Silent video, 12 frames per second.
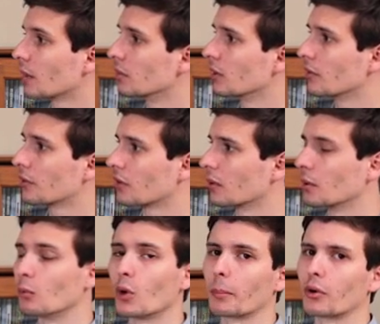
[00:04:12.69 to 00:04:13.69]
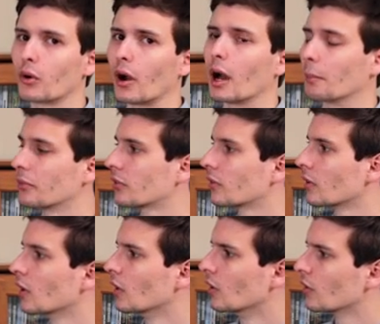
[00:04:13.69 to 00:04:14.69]
I believe there's going to be more prompts,
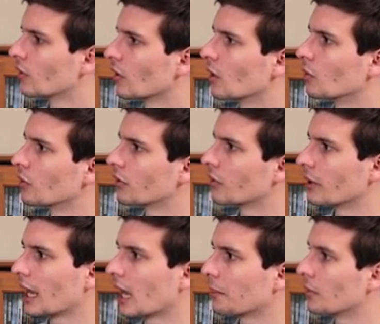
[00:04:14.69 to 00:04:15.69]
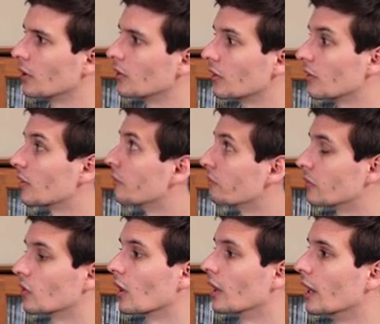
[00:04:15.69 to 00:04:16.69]
so we'll see what happens. It's
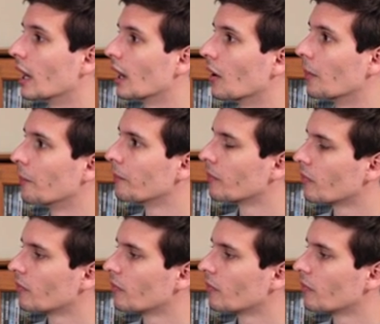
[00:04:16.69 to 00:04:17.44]
done now.